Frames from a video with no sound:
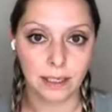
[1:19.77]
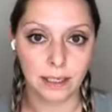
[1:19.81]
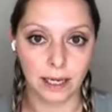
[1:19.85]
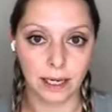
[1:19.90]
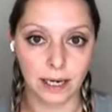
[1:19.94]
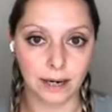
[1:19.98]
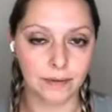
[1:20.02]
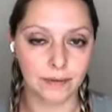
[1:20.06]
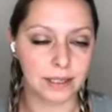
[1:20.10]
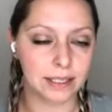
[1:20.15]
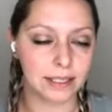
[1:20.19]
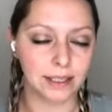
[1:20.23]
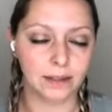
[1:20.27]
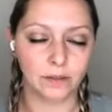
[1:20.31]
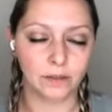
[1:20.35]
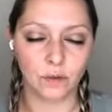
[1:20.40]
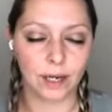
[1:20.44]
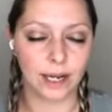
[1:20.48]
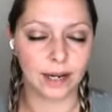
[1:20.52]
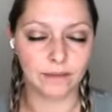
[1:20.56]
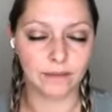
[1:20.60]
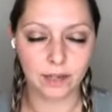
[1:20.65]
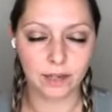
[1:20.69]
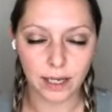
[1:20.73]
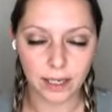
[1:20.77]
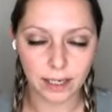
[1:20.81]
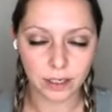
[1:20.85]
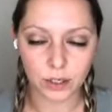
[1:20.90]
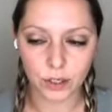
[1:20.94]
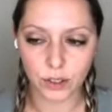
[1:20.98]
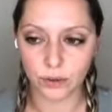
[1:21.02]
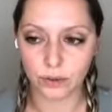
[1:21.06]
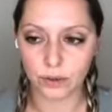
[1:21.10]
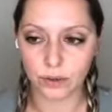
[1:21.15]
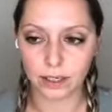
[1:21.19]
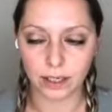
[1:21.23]
And obviously, if we have gut
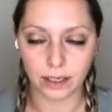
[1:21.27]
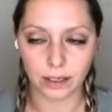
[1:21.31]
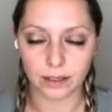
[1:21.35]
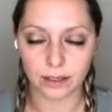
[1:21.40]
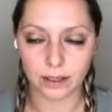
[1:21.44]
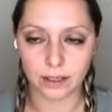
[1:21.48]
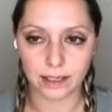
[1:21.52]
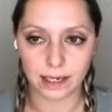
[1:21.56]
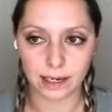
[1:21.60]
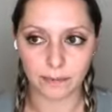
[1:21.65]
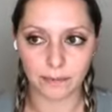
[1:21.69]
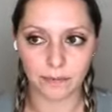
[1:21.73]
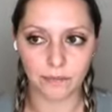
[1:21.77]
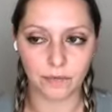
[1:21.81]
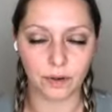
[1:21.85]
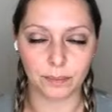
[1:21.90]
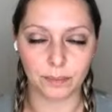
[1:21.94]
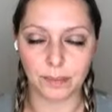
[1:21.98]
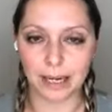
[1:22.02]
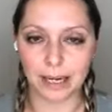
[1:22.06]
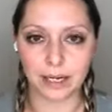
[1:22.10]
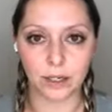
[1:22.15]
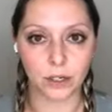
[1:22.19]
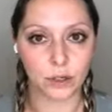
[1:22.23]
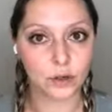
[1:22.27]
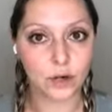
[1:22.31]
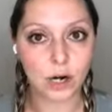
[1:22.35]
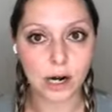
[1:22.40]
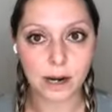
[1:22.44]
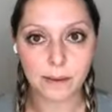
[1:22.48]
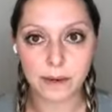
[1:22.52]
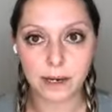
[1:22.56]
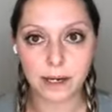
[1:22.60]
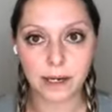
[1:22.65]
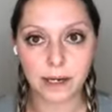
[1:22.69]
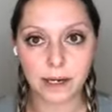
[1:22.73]
issues, it can stem from past
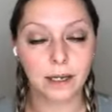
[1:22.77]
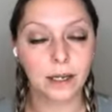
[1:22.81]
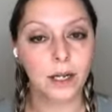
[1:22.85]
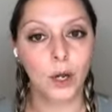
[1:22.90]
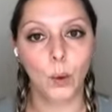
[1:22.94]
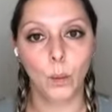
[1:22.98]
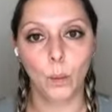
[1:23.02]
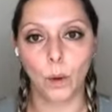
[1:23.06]
trauma,